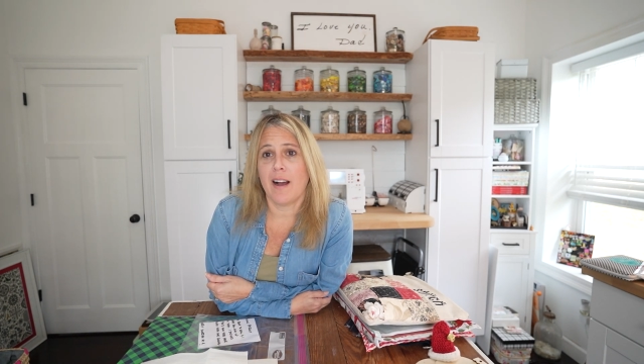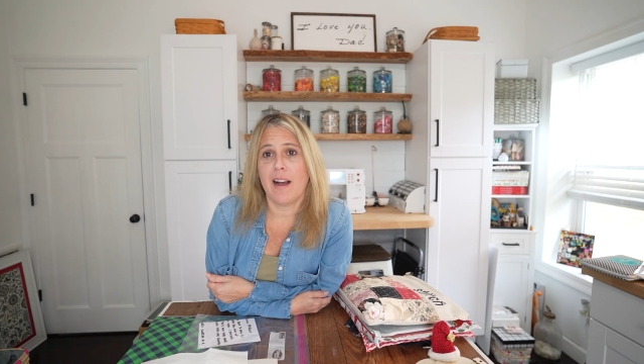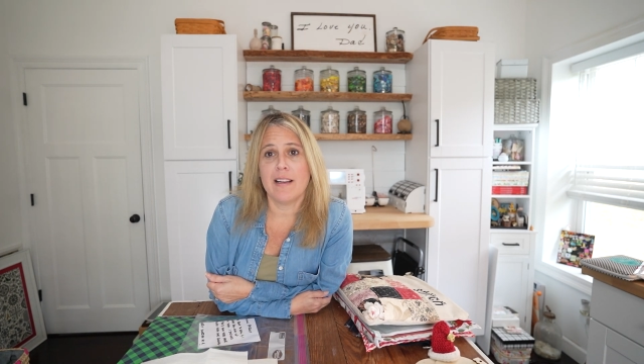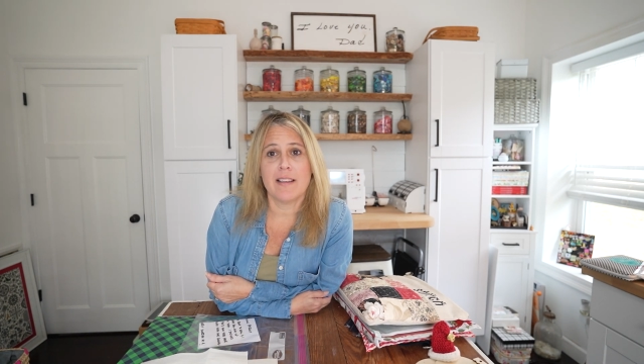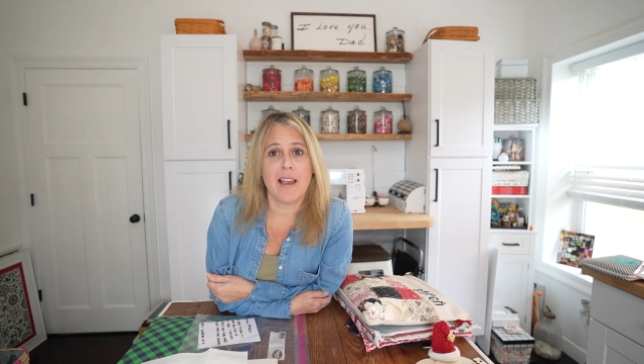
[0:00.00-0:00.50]

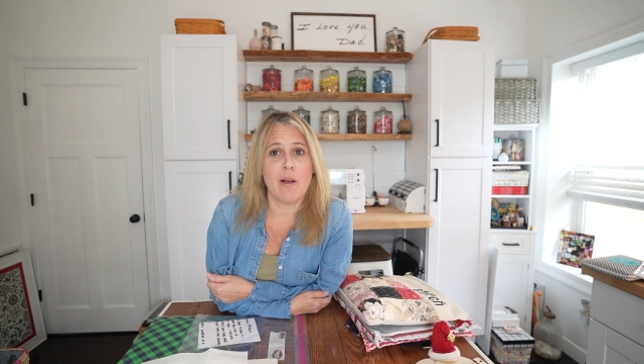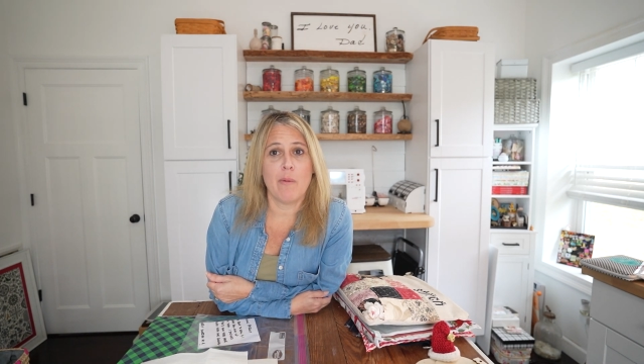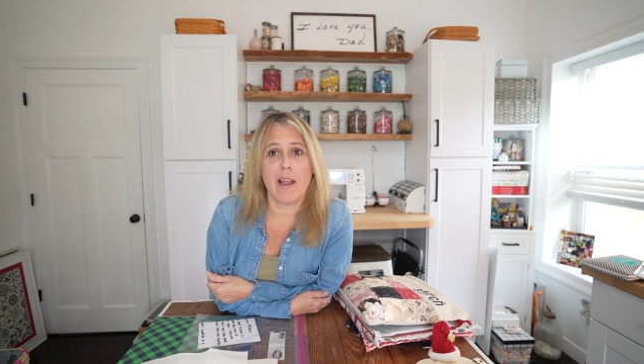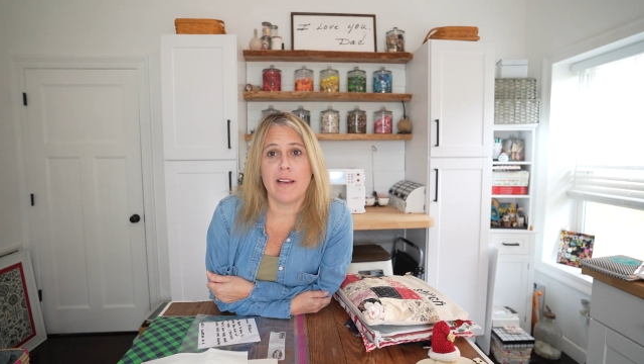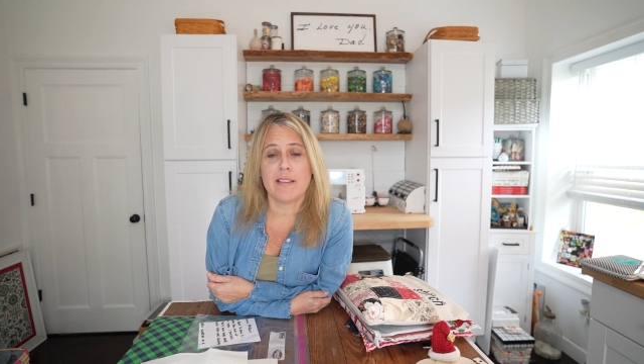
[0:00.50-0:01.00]
I can't
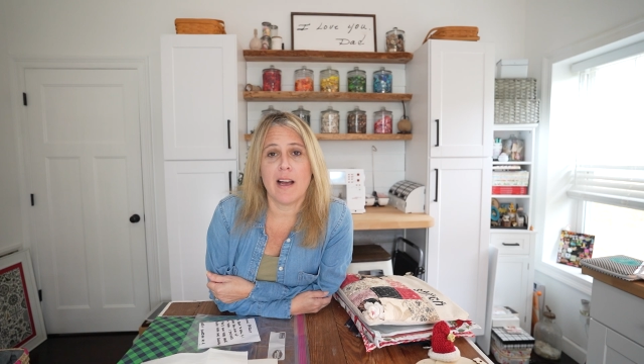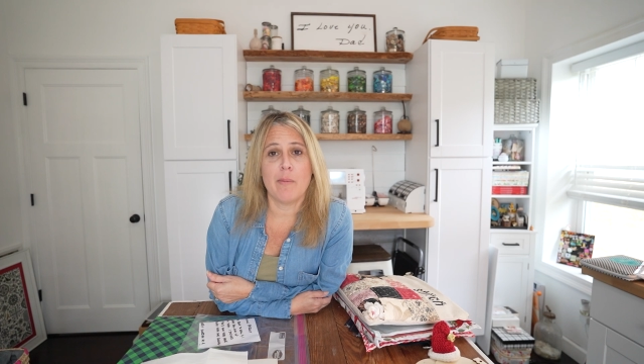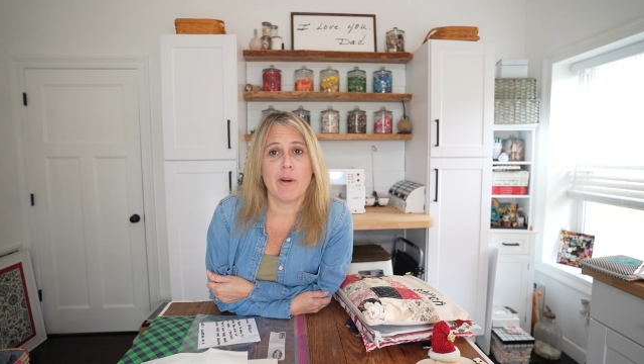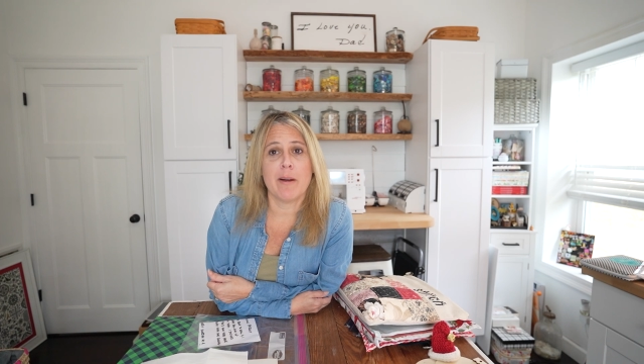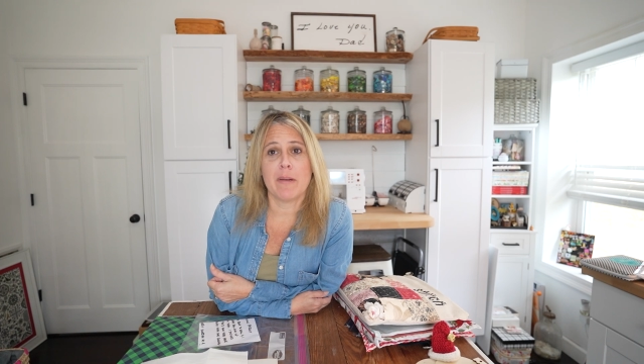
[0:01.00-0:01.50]
wait.
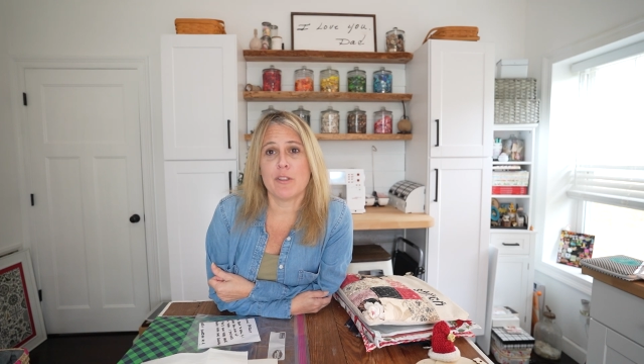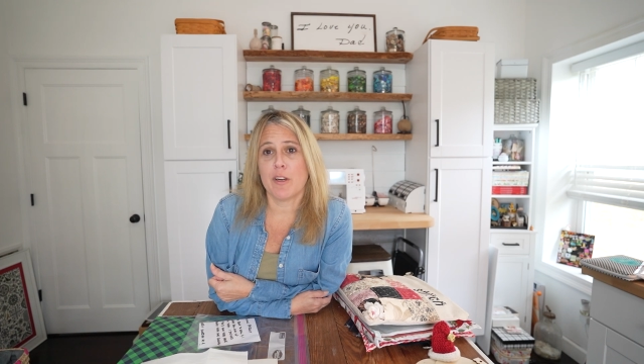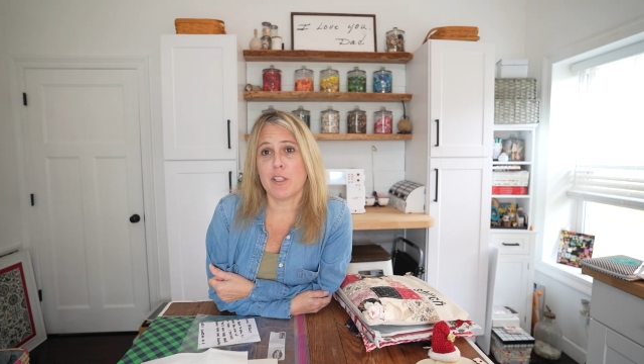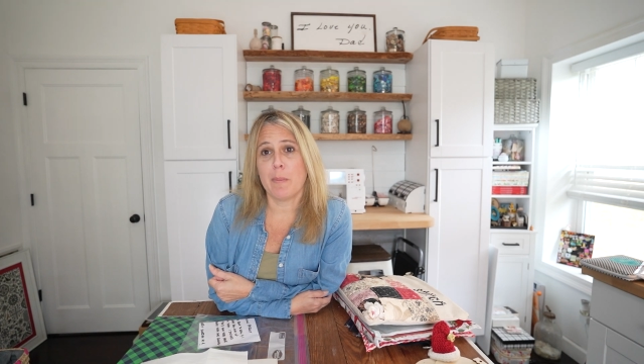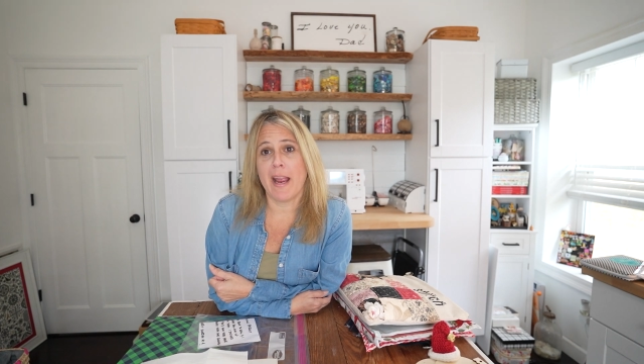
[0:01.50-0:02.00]
I'm wearing my
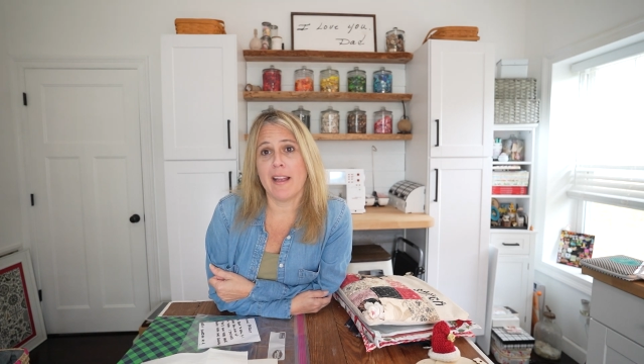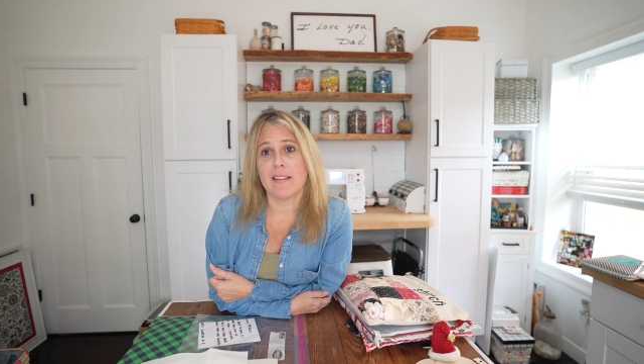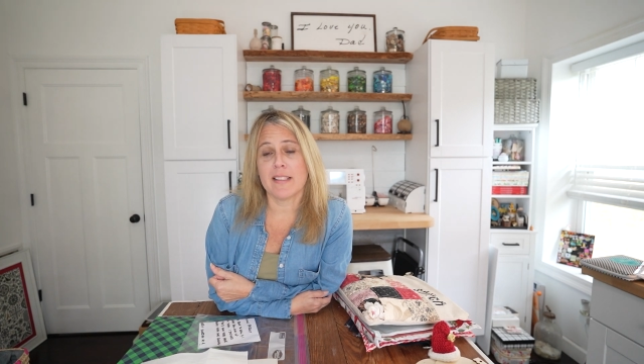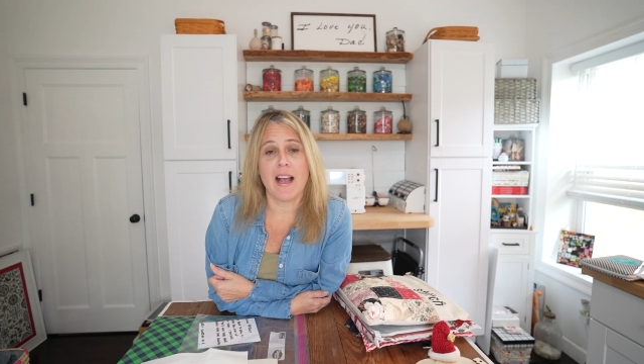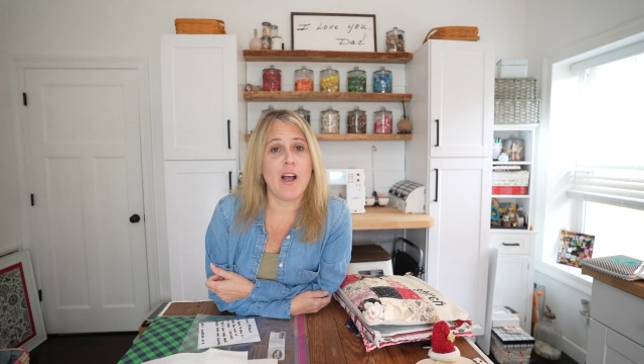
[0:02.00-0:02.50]
stretchy
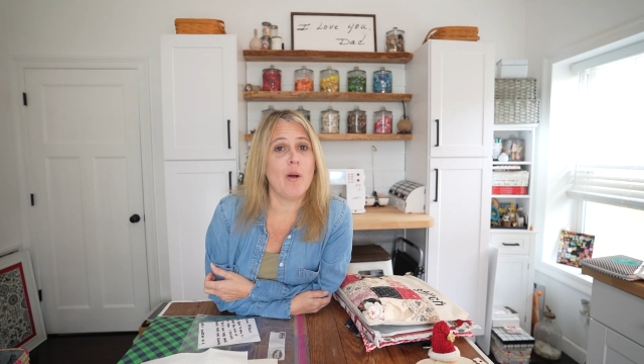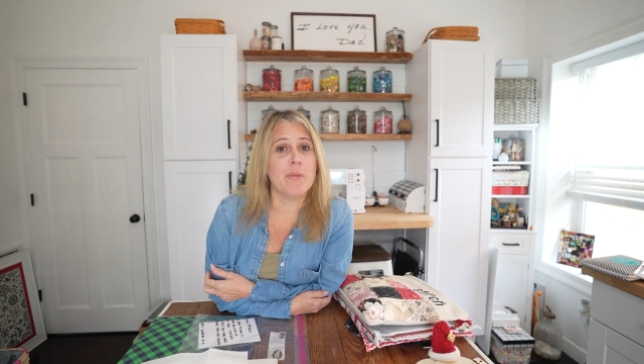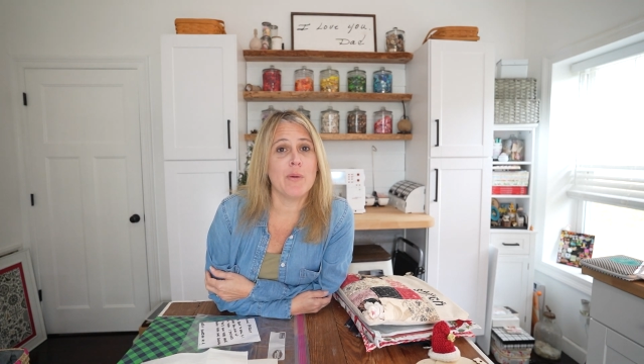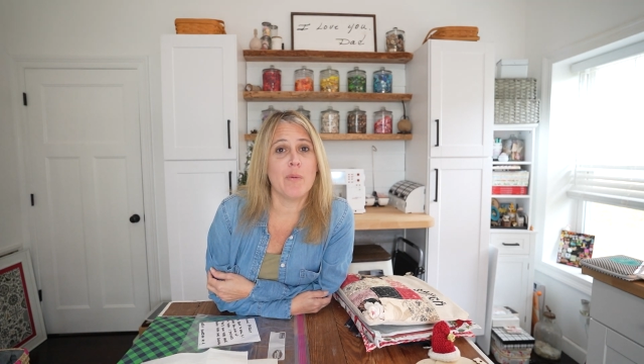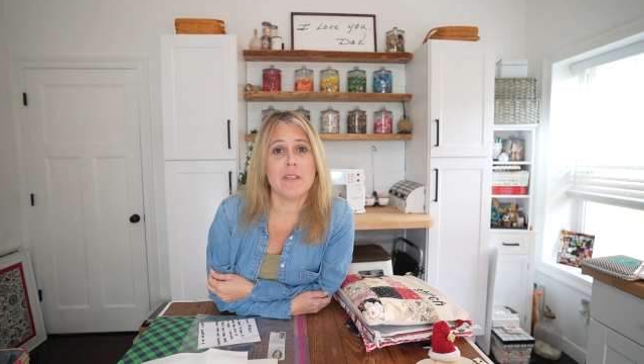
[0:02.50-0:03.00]
pants. I
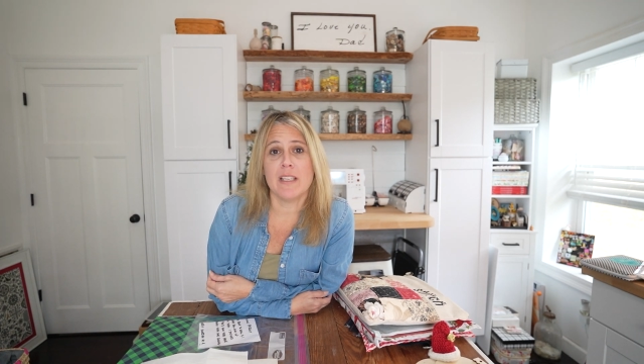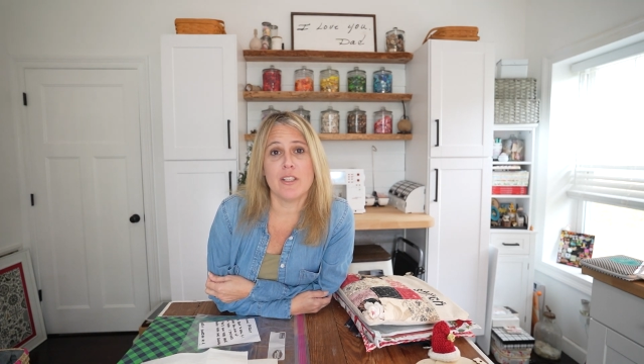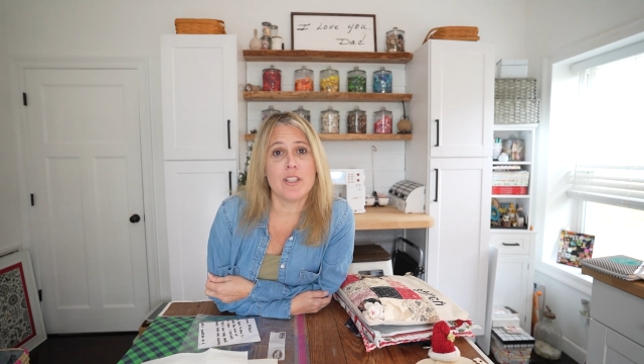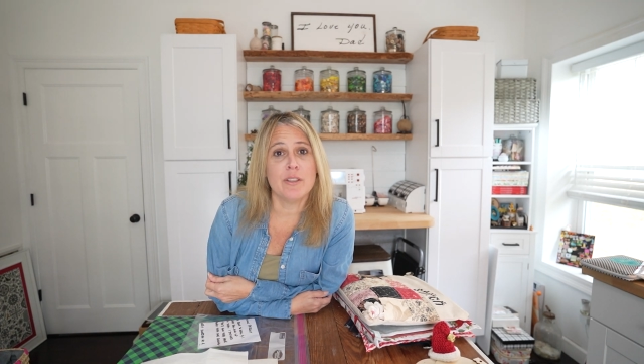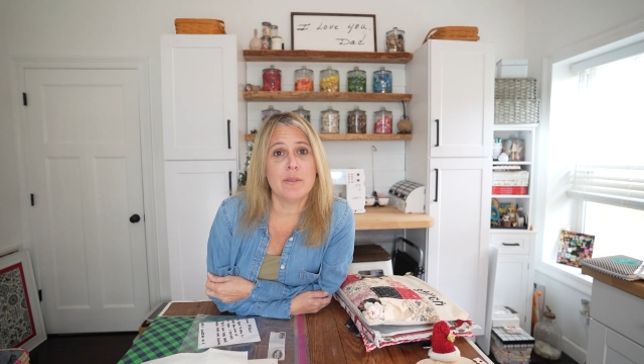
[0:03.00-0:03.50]
hope you
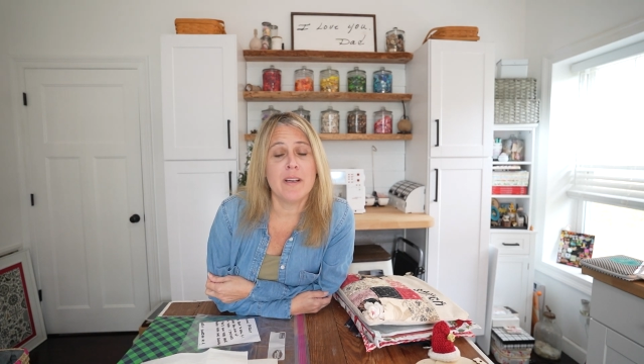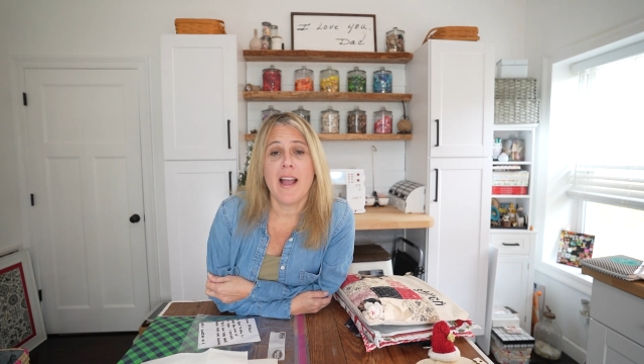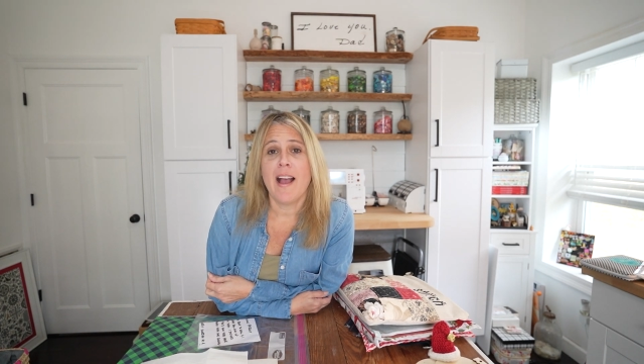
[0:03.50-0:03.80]
did too.